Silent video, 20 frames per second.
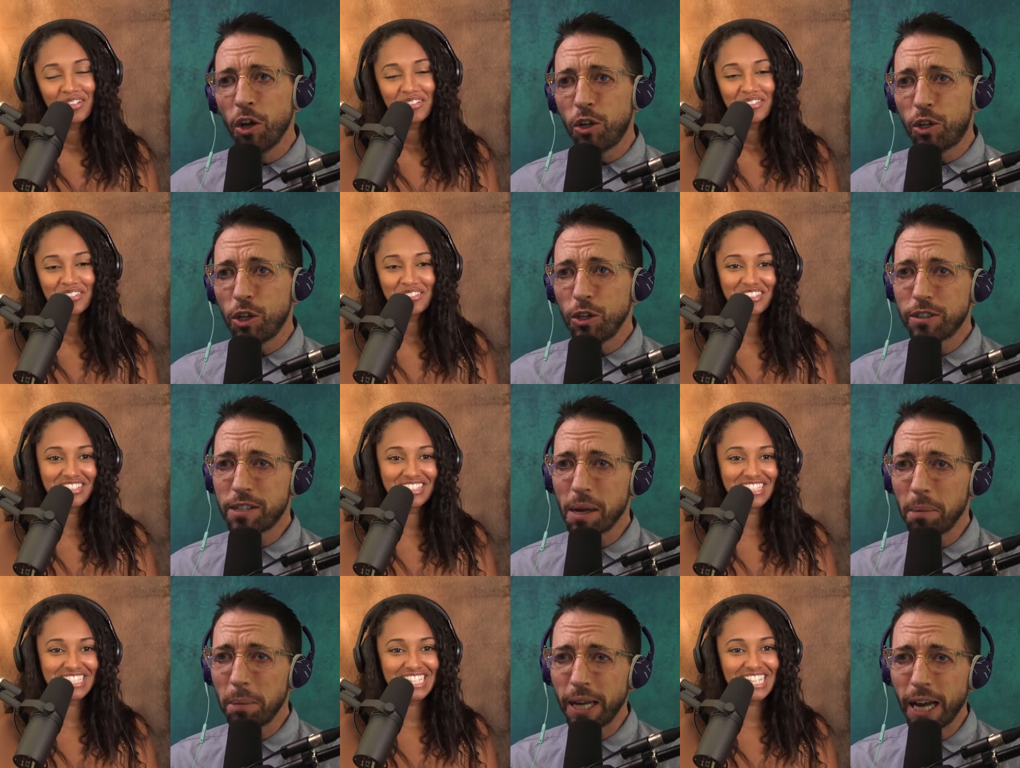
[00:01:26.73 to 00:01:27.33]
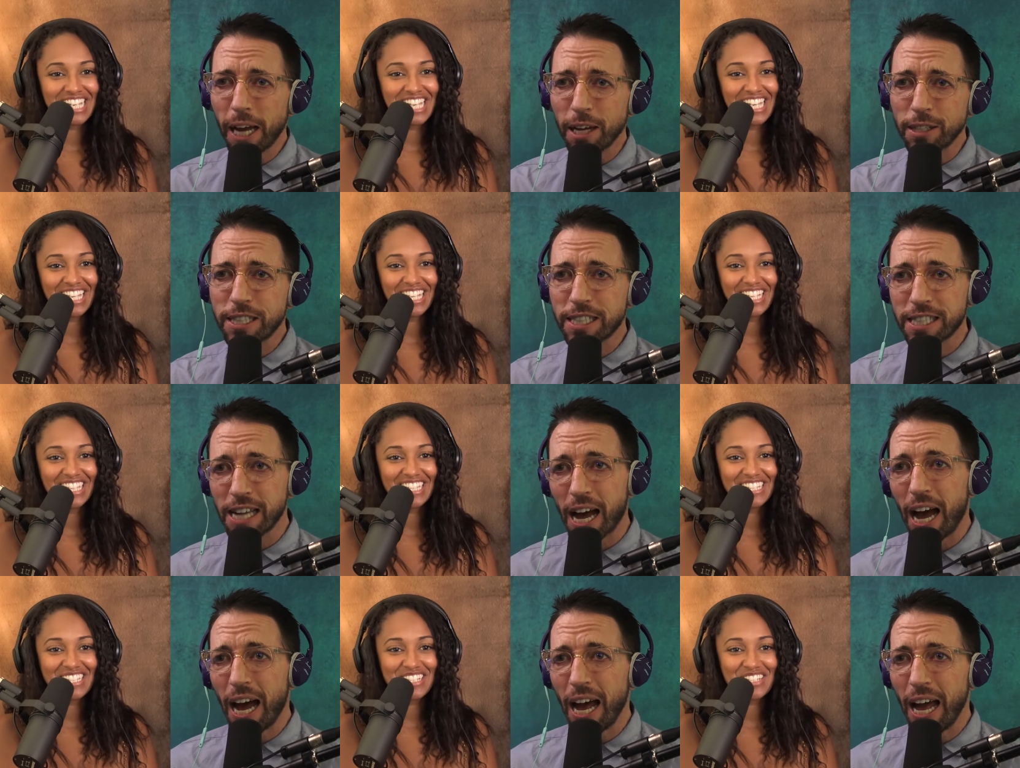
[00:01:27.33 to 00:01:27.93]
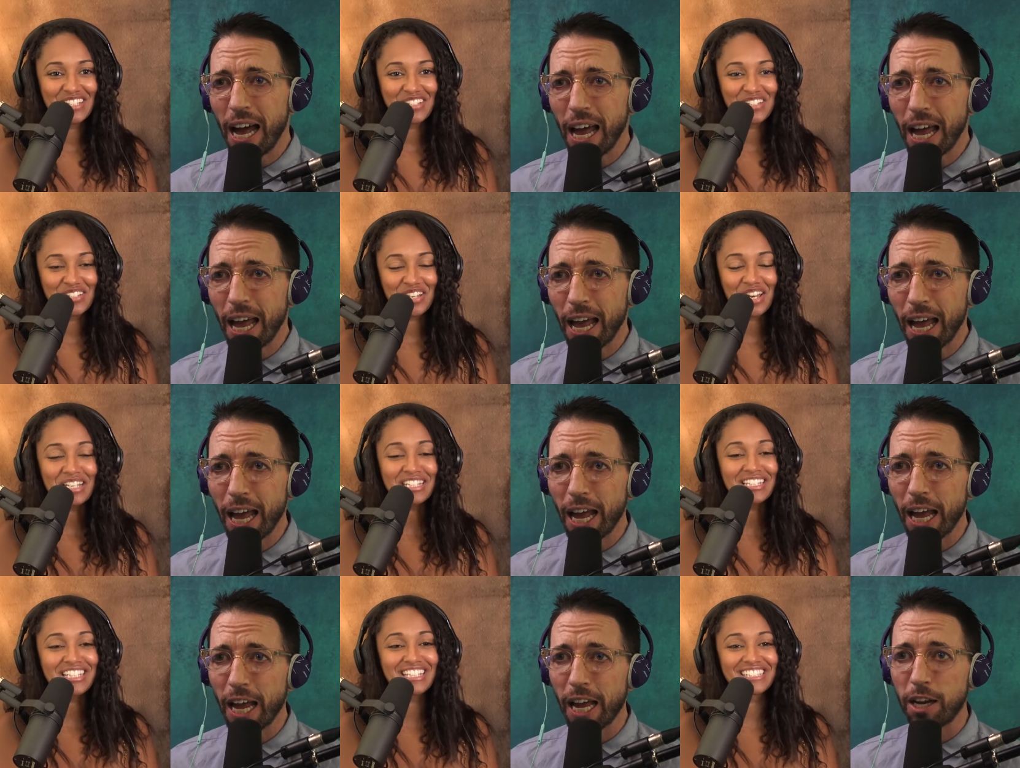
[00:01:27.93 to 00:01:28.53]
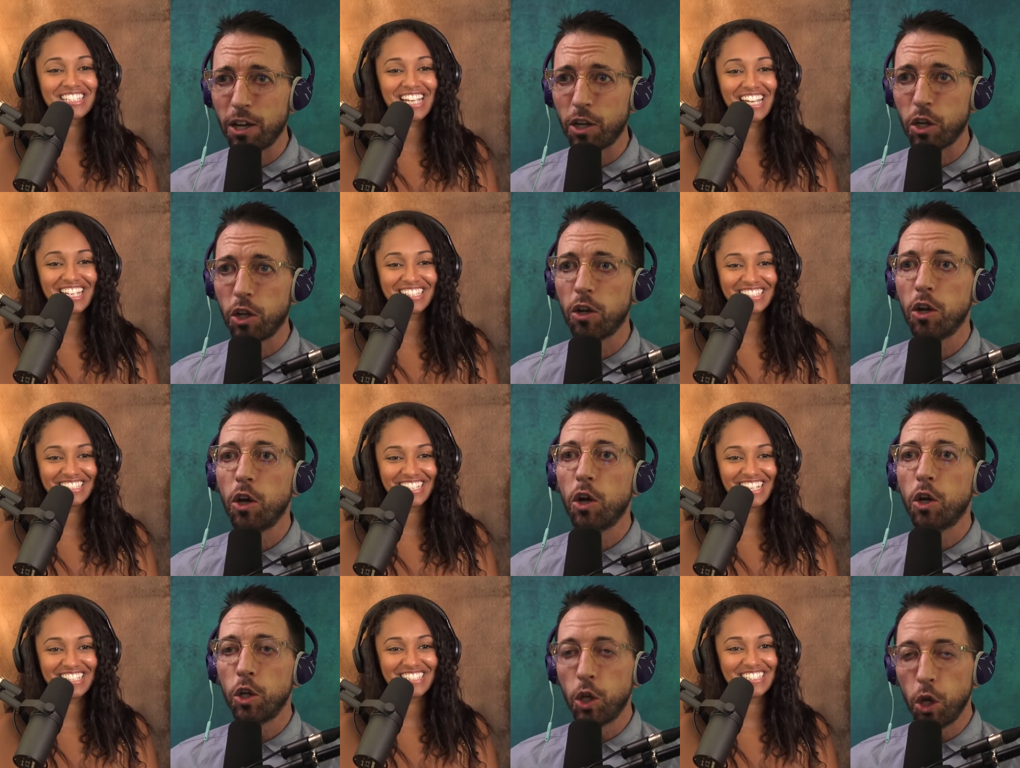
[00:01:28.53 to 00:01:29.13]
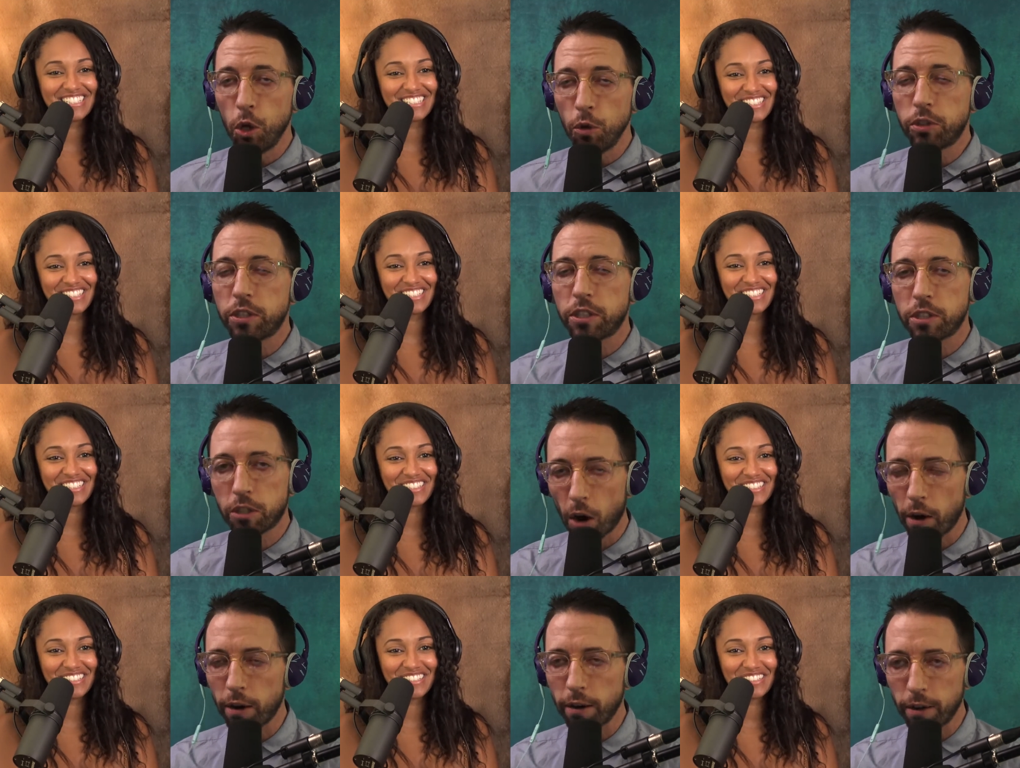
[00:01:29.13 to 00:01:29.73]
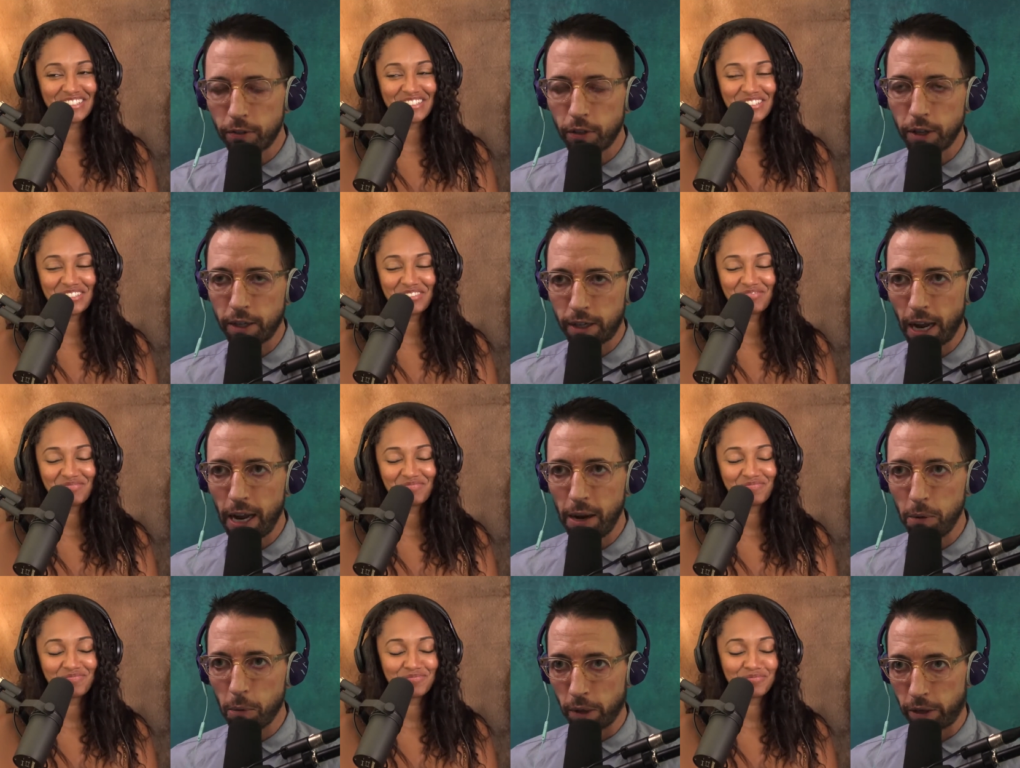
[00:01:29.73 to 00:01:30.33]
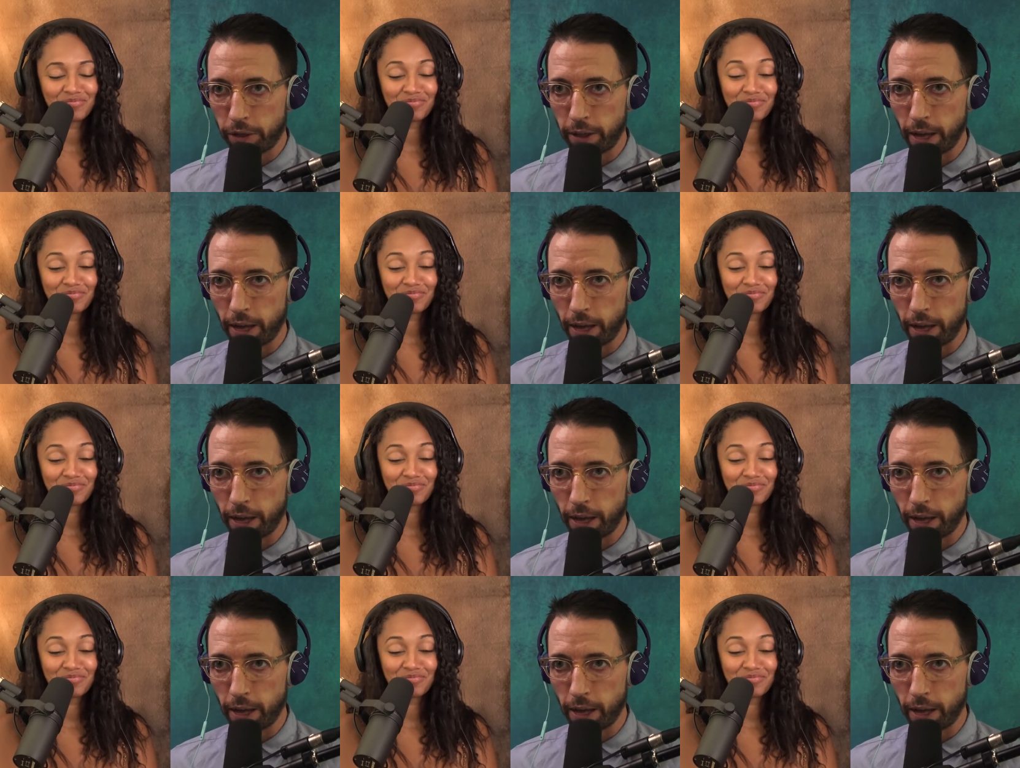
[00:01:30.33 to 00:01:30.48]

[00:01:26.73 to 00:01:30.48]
Speaker 1: Do something outside. You started the day with